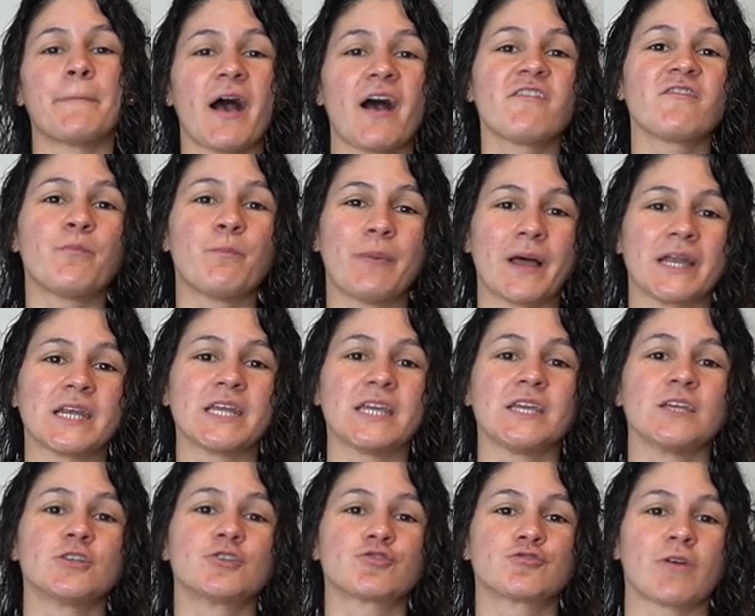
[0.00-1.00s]

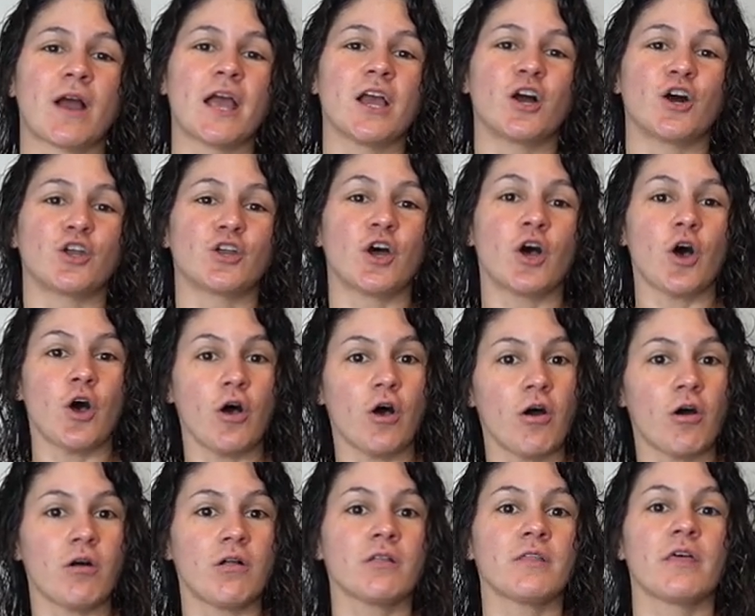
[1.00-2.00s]
Buffbunny try-on
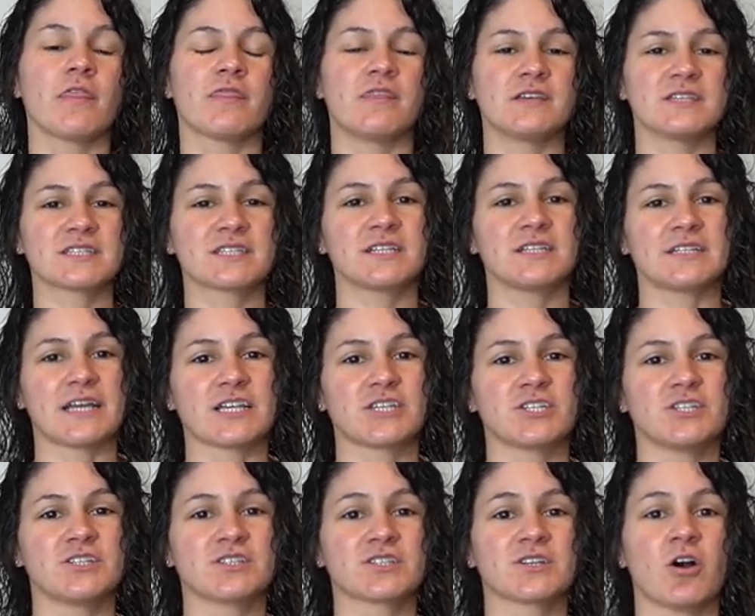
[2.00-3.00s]
haul. This
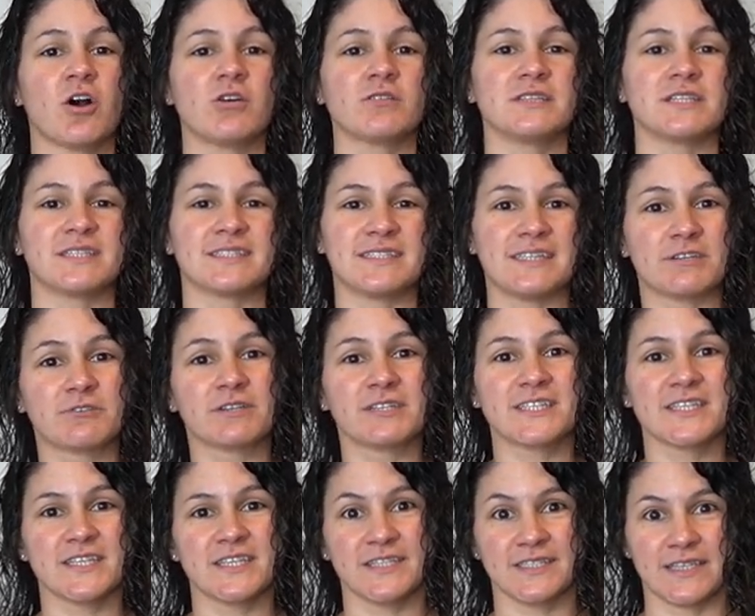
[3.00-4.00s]
collection is called the
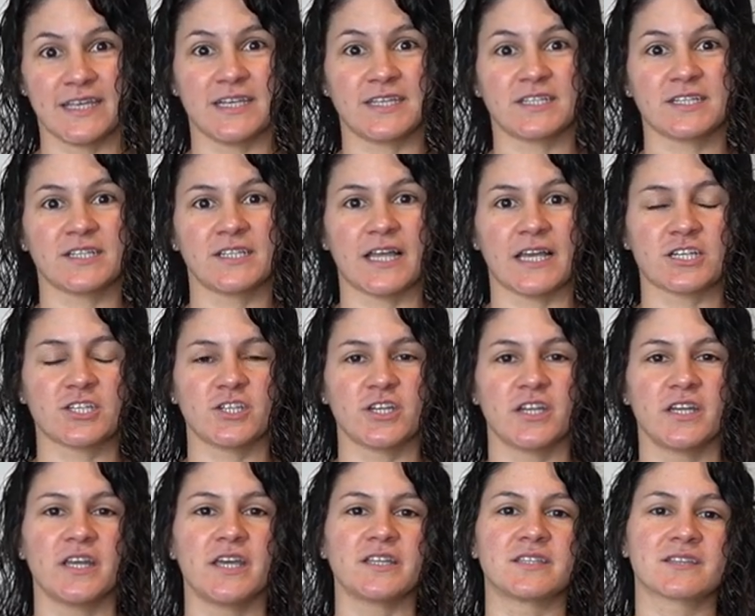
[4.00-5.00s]
Secrets in the Sand
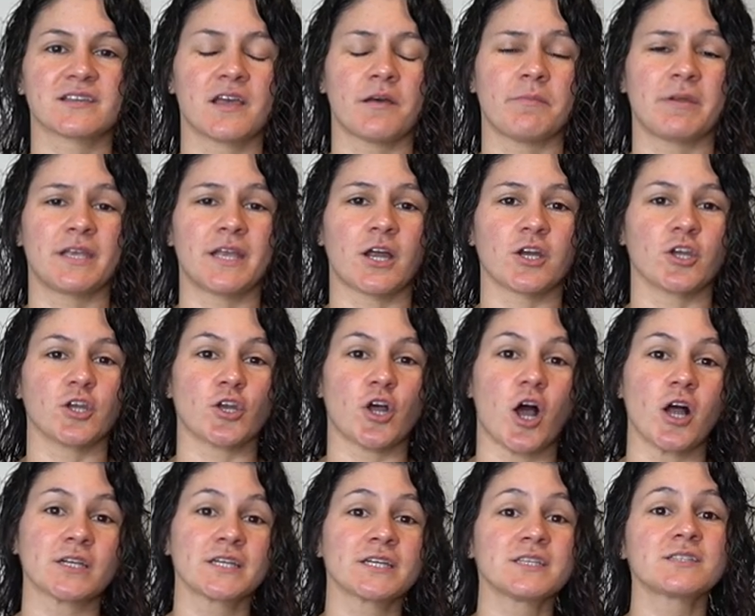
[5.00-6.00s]
collection. It's coming out on
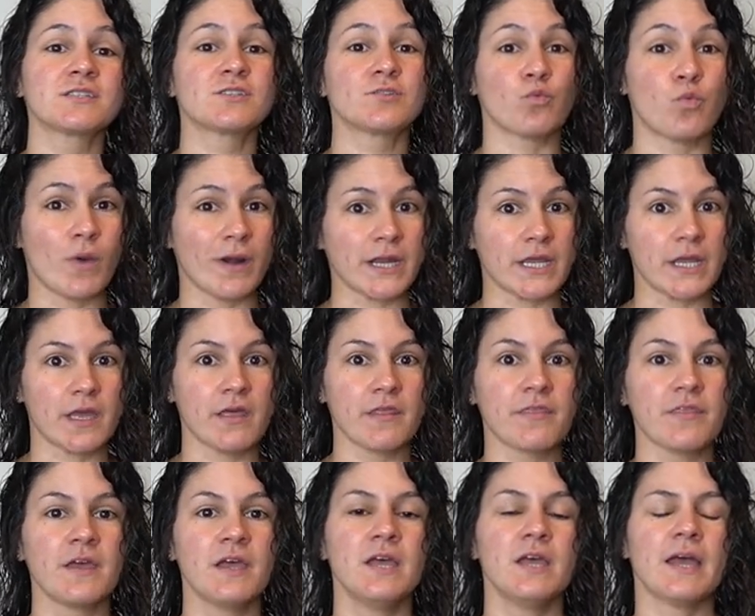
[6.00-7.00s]
August
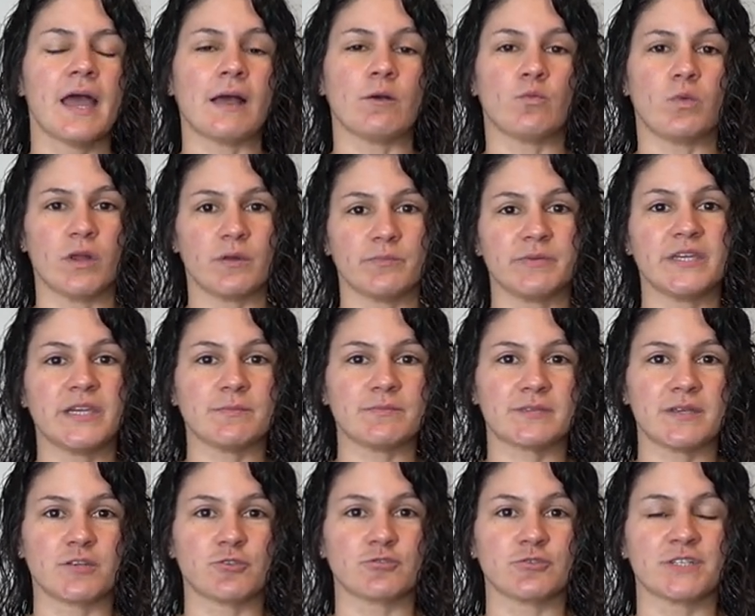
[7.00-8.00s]
20th at 1 p.m.
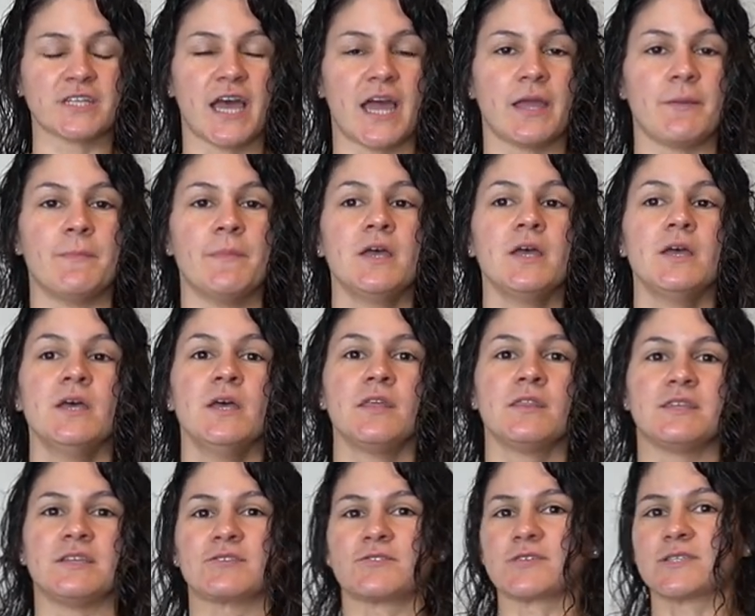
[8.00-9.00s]
Central Time.
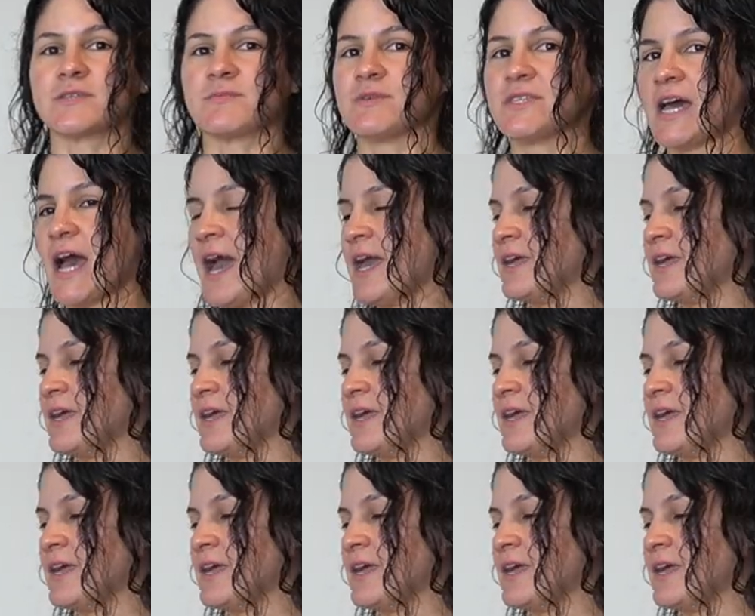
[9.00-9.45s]
These are some of the